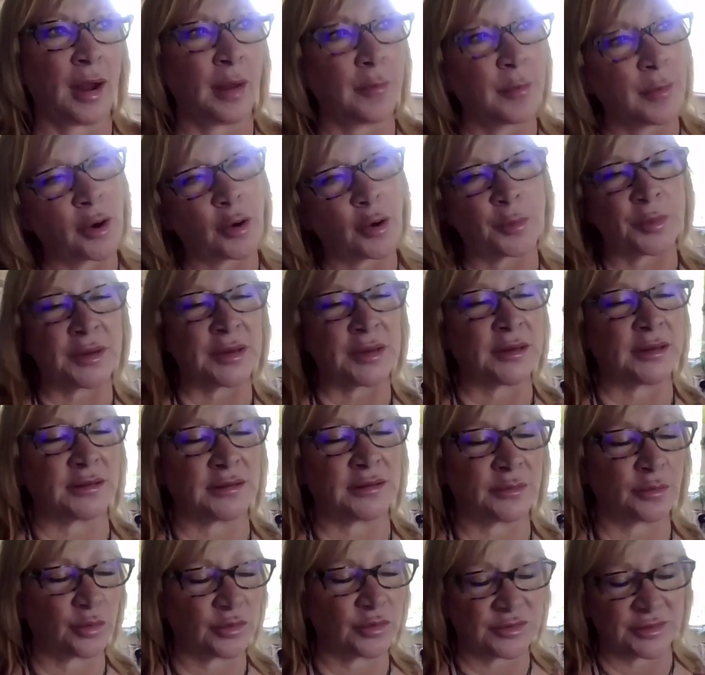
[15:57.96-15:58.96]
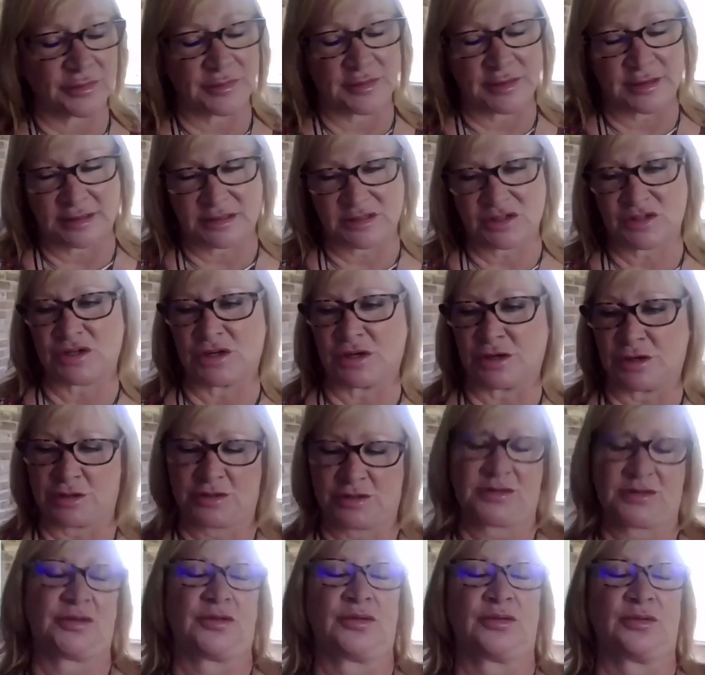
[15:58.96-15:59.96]
hoping within the next year
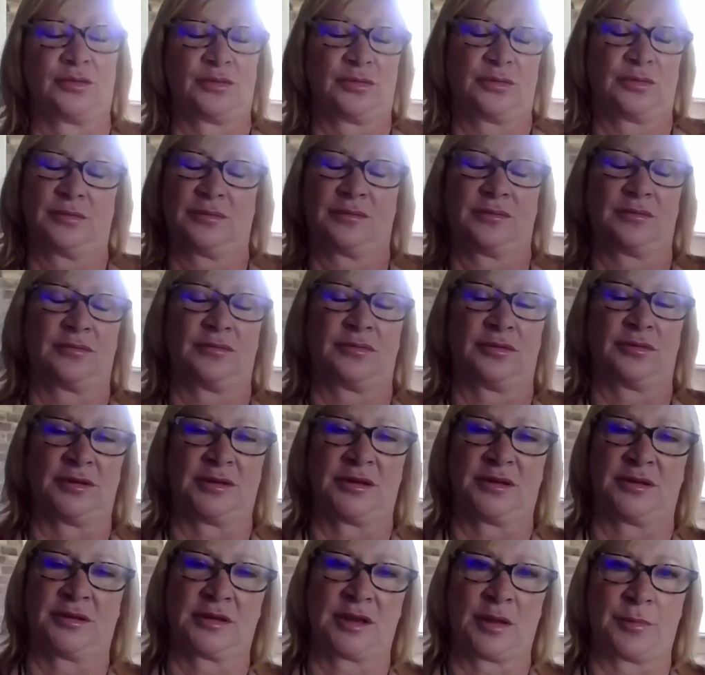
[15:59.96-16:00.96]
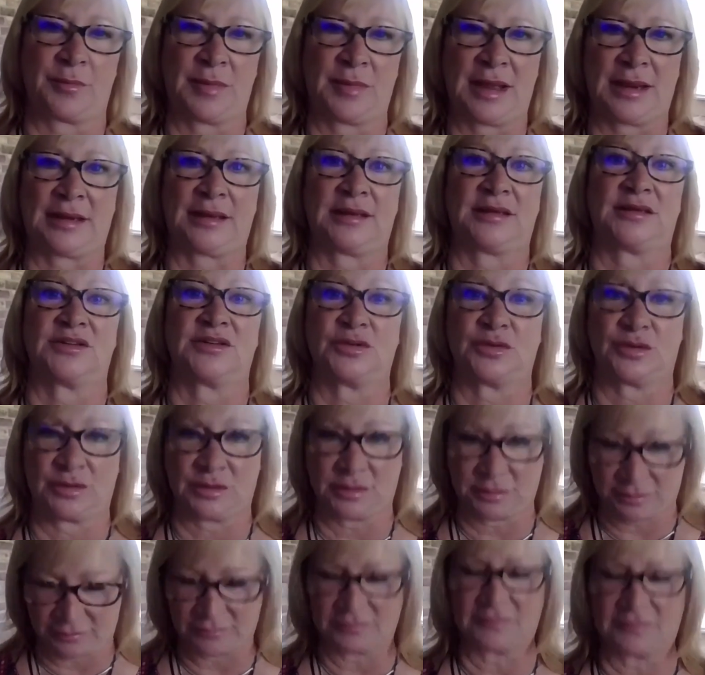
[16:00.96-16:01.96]
to really come back into it
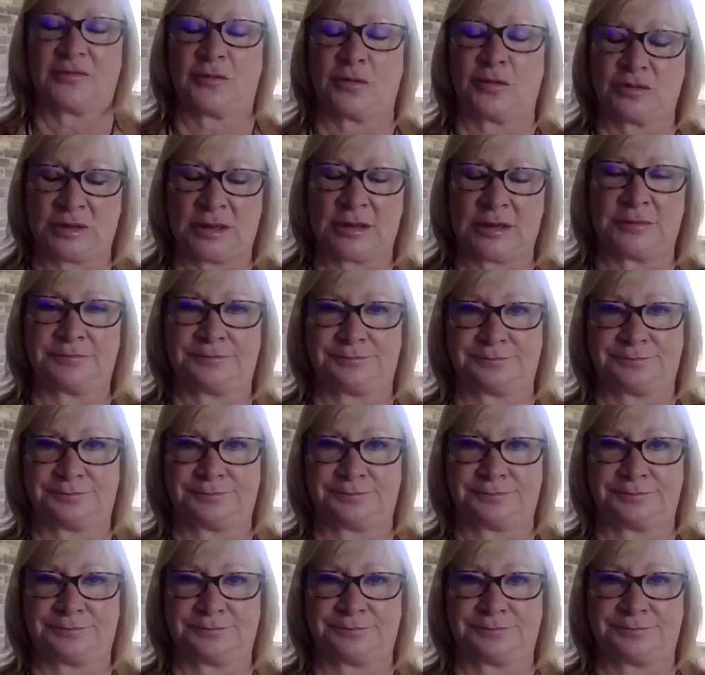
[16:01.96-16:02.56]
full time.